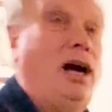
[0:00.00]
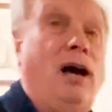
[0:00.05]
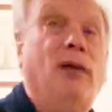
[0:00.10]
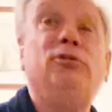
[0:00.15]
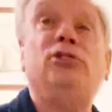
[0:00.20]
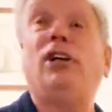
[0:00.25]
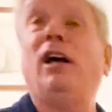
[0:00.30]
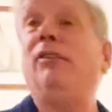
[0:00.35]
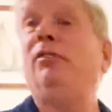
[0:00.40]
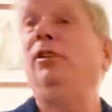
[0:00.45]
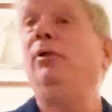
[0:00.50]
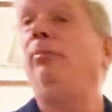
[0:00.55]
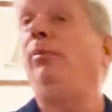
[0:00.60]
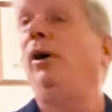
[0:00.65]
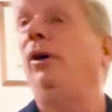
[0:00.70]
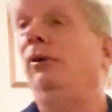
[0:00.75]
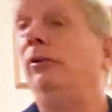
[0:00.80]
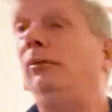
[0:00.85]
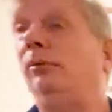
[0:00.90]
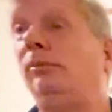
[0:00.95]
I'm driving the
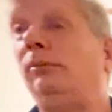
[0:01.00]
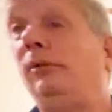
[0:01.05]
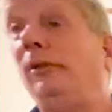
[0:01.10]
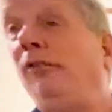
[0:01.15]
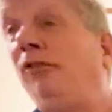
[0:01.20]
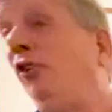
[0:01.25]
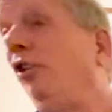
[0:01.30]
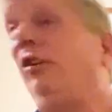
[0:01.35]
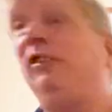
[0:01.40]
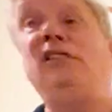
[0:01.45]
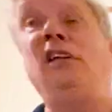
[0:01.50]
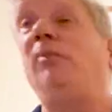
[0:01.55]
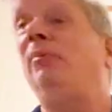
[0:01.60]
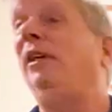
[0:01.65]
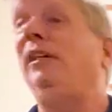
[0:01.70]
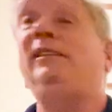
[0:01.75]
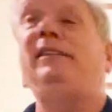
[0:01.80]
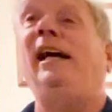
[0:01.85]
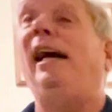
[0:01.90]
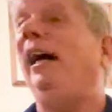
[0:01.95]
boat. If you don't tell
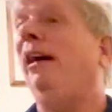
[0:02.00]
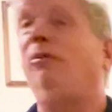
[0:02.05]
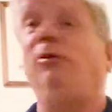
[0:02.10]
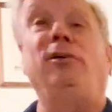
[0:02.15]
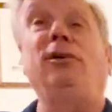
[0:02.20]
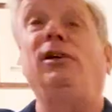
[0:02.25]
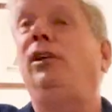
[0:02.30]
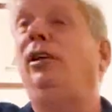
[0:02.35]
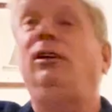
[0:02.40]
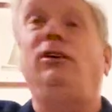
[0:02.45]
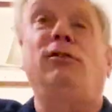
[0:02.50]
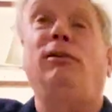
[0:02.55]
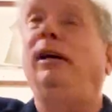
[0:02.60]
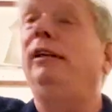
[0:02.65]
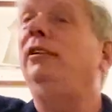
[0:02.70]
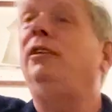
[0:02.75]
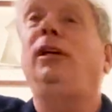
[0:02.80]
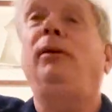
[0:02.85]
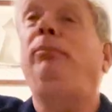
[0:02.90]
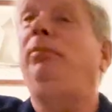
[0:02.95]
me to tack, we're going to go right
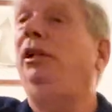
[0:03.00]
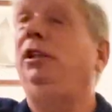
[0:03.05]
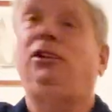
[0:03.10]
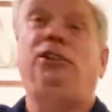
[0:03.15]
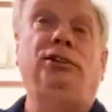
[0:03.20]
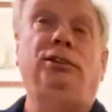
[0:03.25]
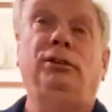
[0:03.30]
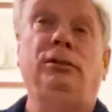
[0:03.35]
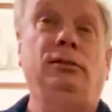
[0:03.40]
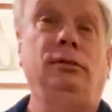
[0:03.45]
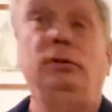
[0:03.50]
into the beach.